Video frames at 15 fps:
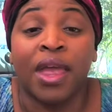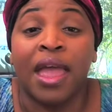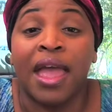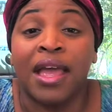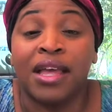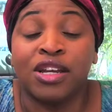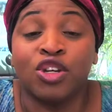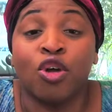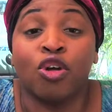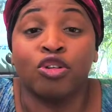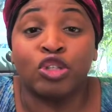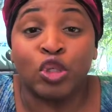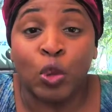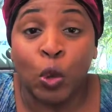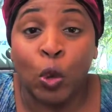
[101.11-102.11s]
and her
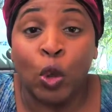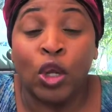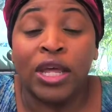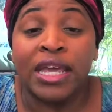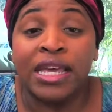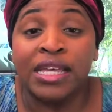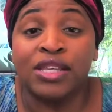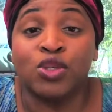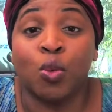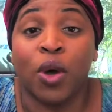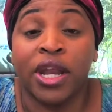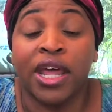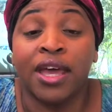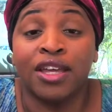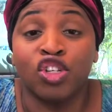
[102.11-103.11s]
school is
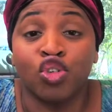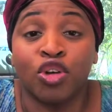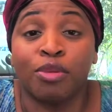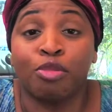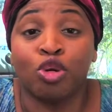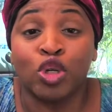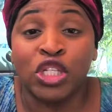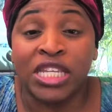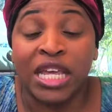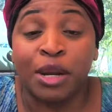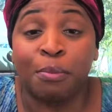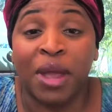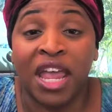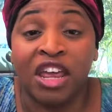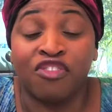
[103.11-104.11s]
100%
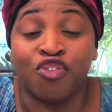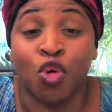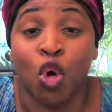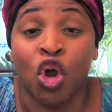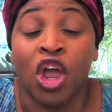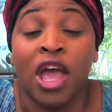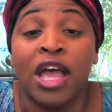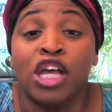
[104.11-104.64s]
paid for.